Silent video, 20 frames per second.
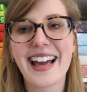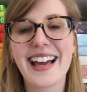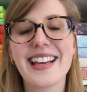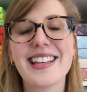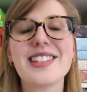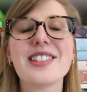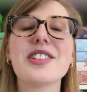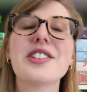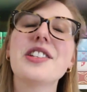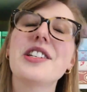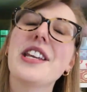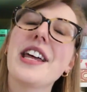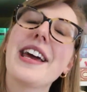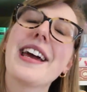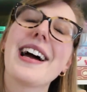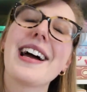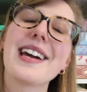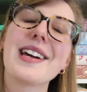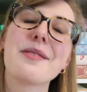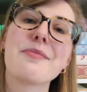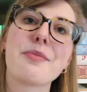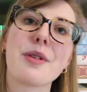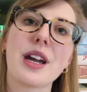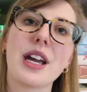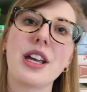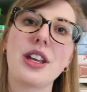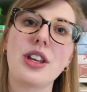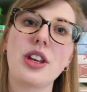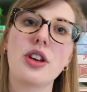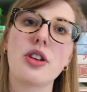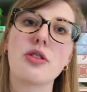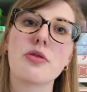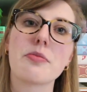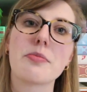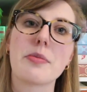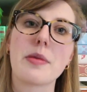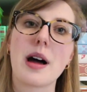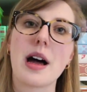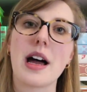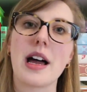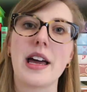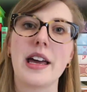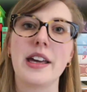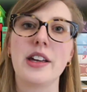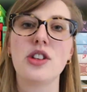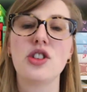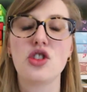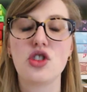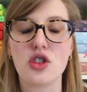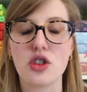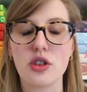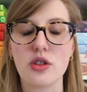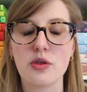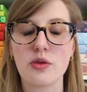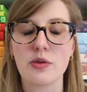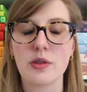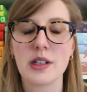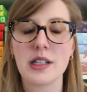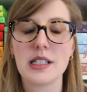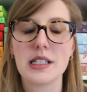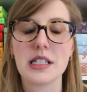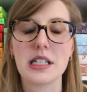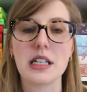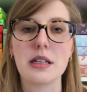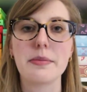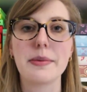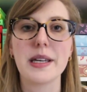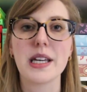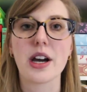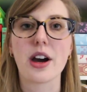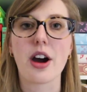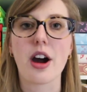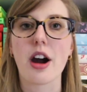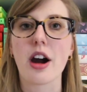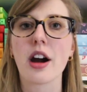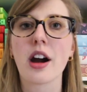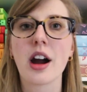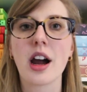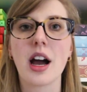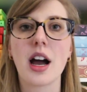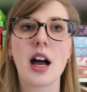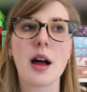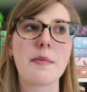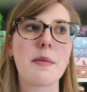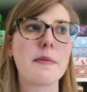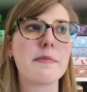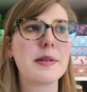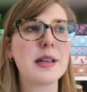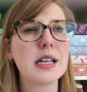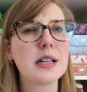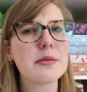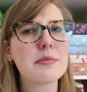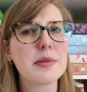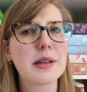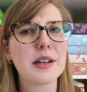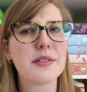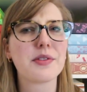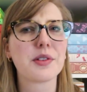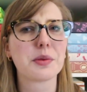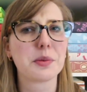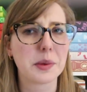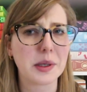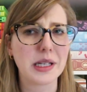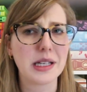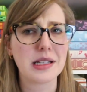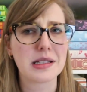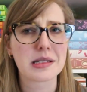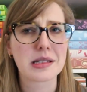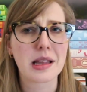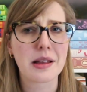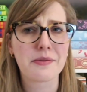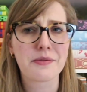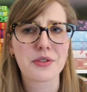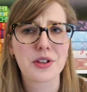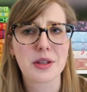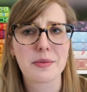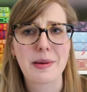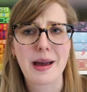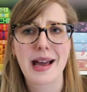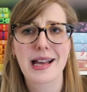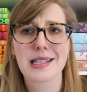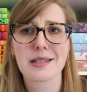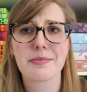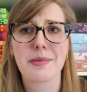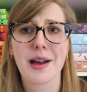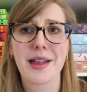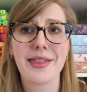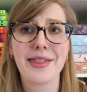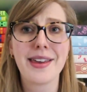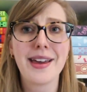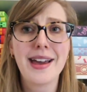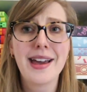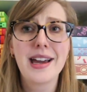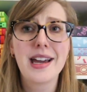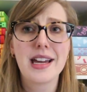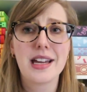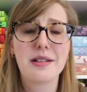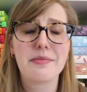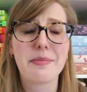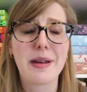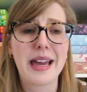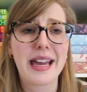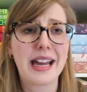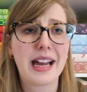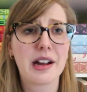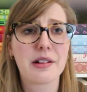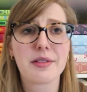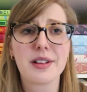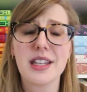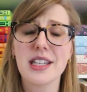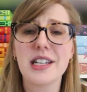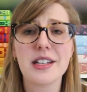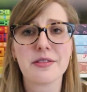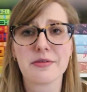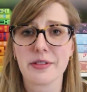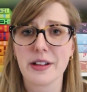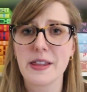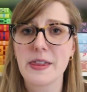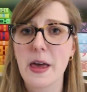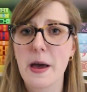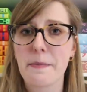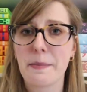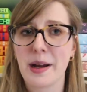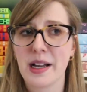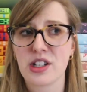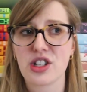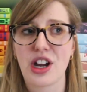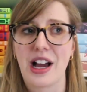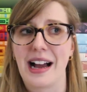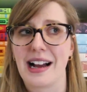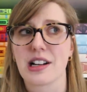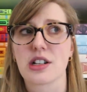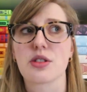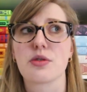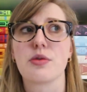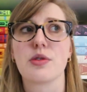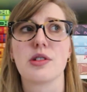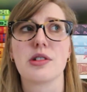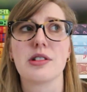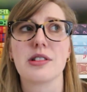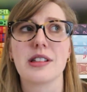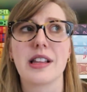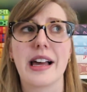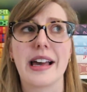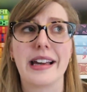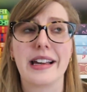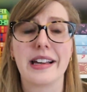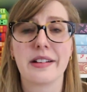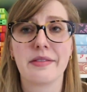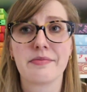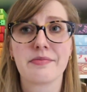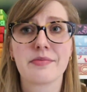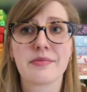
guys, so today I am bringing you my June TBR. I've been in a bit of a reading slump for the past month. In May, I really didn't read that much actual, like,